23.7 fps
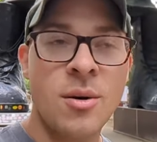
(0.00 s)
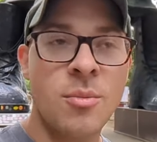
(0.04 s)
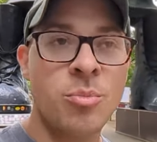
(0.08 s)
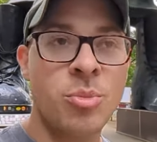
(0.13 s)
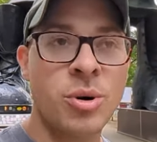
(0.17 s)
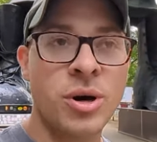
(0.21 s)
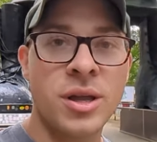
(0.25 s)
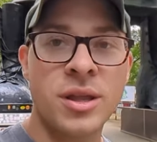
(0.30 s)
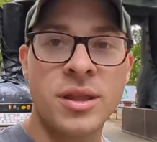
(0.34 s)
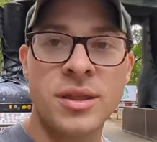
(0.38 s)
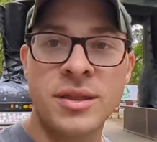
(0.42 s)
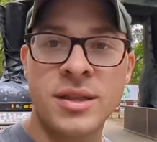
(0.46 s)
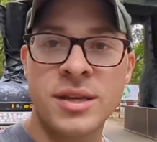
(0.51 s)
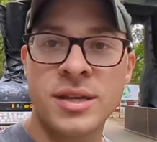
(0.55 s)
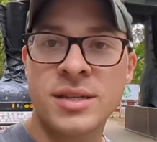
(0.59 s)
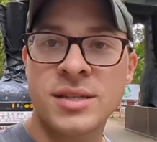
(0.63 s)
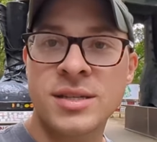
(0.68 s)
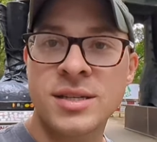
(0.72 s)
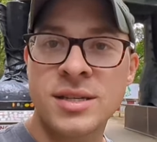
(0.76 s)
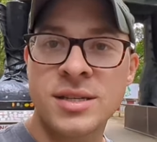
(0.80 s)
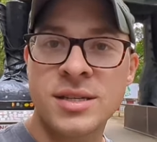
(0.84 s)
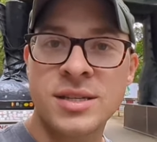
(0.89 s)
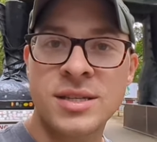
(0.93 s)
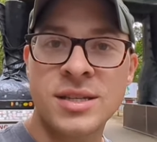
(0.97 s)
but this
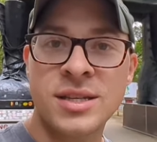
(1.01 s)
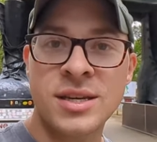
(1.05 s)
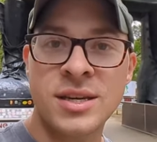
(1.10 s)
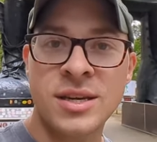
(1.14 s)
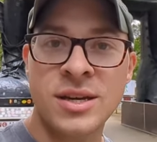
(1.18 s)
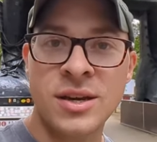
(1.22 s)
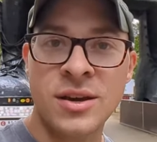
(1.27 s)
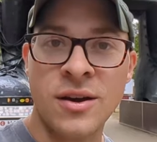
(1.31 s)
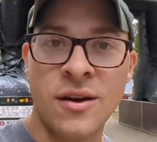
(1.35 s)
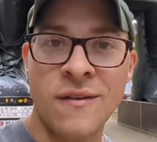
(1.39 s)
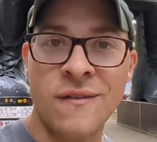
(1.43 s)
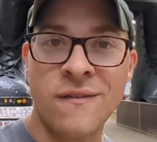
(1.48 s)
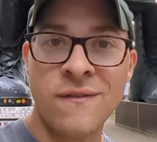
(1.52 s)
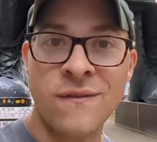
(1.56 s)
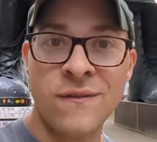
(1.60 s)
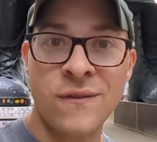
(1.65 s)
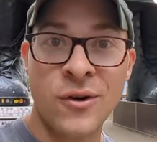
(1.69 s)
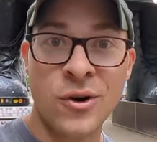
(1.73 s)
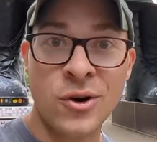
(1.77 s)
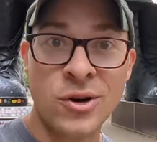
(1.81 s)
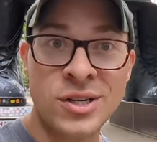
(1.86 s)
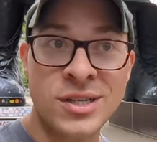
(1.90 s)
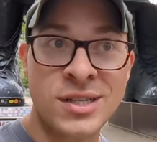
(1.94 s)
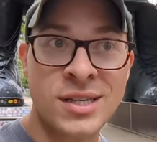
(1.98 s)
is the
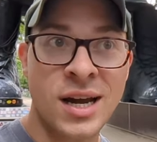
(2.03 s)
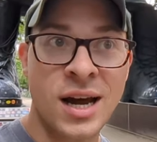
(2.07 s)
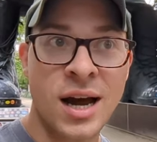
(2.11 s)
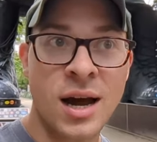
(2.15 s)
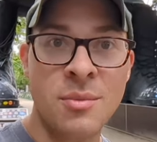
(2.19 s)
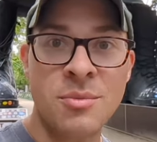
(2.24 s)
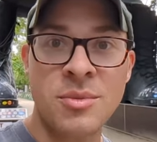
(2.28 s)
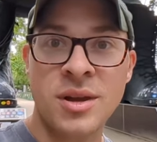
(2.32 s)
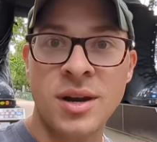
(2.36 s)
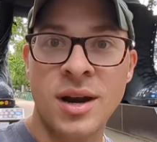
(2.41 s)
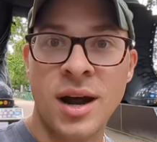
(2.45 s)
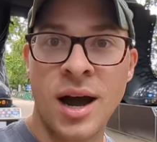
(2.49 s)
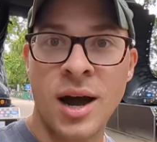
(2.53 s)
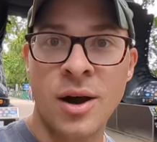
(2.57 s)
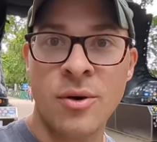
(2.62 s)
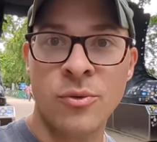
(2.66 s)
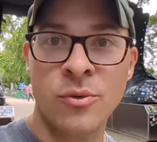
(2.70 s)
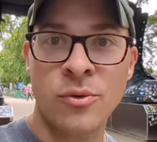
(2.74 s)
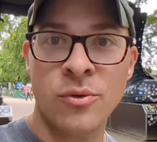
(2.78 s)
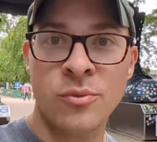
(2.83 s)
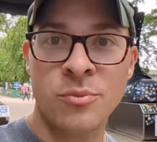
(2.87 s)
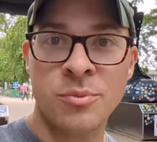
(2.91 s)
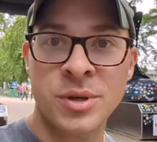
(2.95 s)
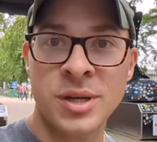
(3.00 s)
first time that I
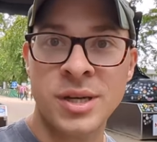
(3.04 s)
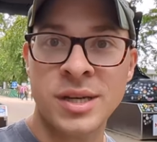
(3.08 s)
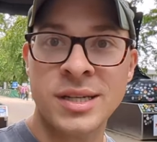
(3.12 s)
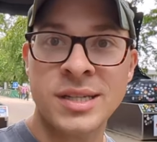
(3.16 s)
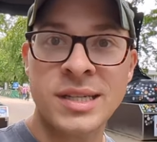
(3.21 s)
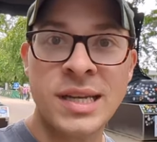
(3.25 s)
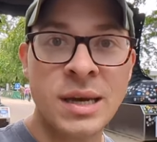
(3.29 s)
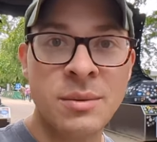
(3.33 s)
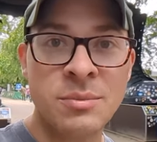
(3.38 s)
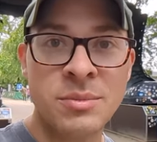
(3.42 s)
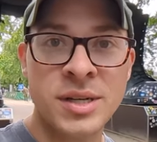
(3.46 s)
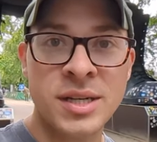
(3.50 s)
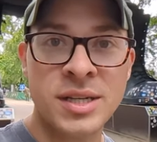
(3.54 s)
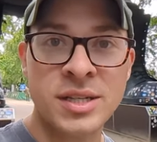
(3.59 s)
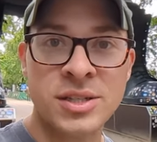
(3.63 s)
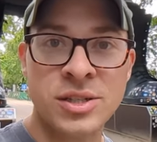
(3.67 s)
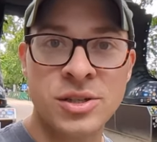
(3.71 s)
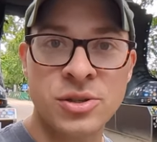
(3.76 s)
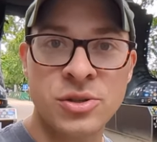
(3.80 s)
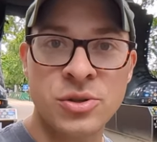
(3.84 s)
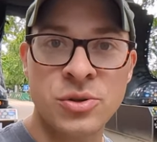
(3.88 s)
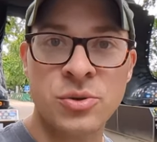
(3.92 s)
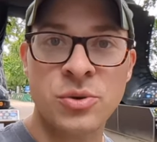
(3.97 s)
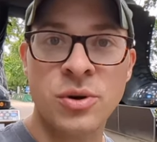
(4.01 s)
will be attempting to
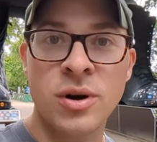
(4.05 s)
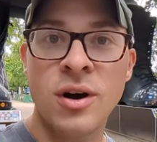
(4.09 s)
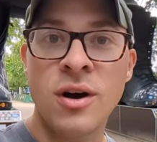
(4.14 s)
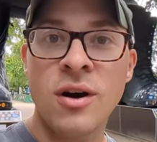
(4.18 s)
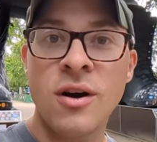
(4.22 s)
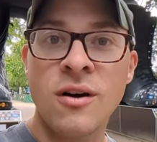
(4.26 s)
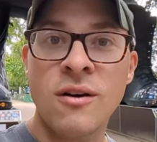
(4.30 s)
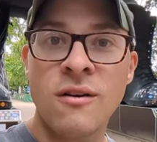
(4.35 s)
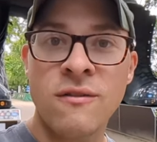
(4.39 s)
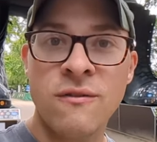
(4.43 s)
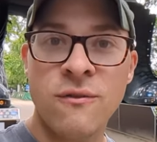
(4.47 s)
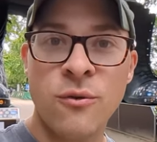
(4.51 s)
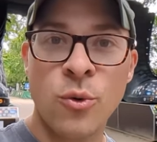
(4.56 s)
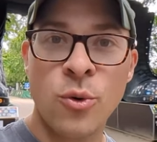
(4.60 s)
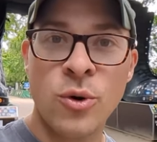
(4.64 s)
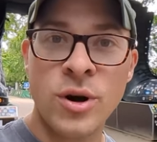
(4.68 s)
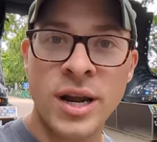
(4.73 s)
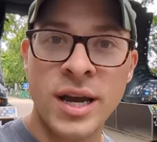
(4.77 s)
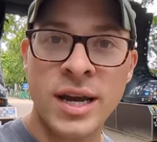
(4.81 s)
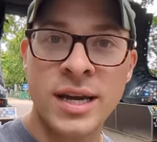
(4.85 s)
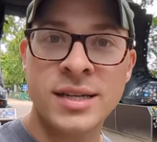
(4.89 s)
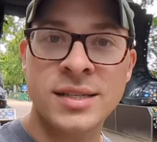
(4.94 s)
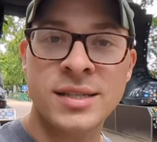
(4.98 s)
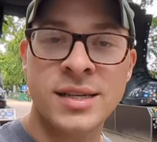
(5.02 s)
do four
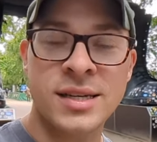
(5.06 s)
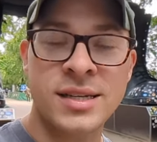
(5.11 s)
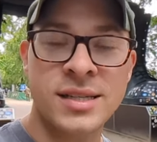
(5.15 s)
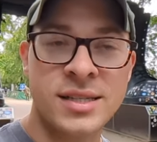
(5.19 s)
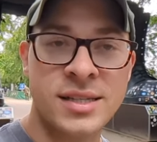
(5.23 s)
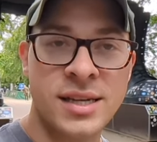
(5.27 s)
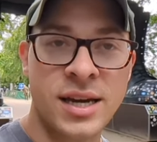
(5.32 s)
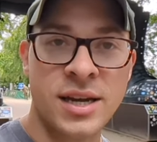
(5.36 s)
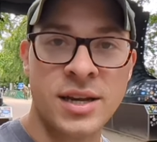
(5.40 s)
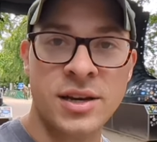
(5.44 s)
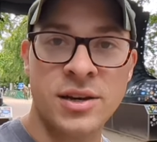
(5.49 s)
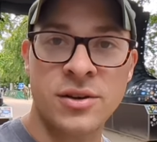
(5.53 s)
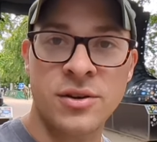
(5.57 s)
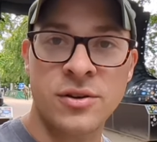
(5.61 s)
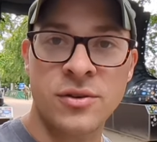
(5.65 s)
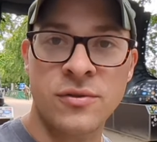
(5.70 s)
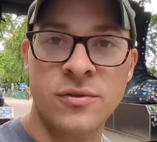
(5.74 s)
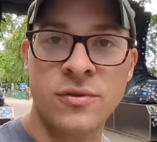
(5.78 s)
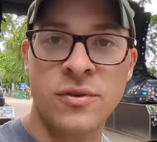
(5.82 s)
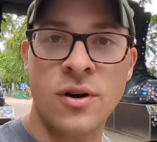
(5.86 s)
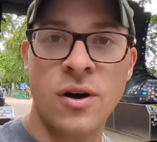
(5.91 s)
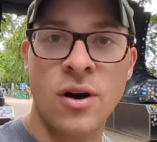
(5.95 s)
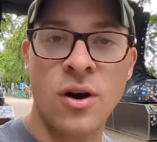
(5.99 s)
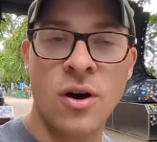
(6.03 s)
days consecutive
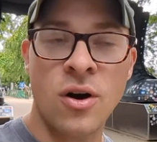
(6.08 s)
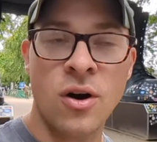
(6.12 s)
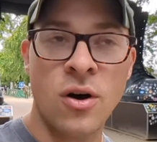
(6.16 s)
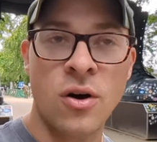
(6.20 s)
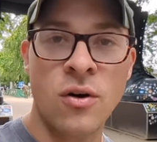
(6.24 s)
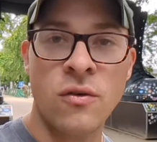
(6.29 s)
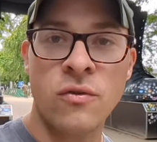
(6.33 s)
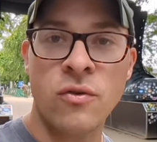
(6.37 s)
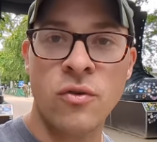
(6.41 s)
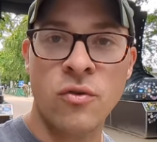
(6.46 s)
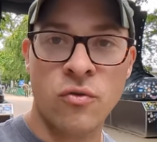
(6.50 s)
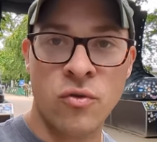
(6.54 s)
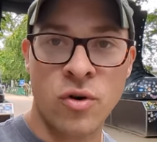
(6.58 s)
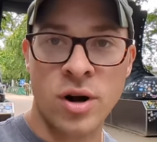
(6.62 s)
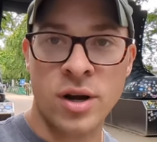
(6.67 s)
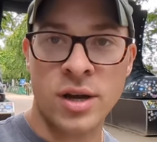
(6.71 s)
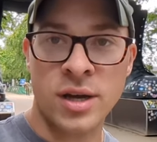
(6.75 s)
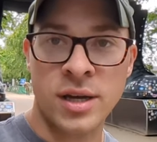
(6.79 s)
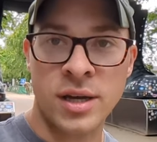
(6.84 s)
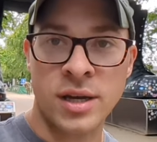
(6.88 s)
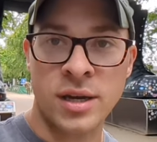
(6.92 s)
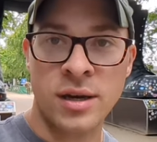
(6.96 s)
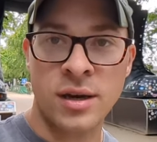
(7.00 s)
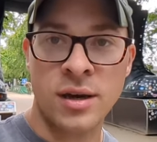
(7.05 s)
of
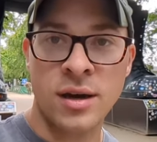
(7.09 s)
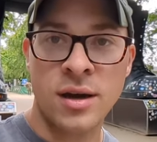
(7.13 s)
rucking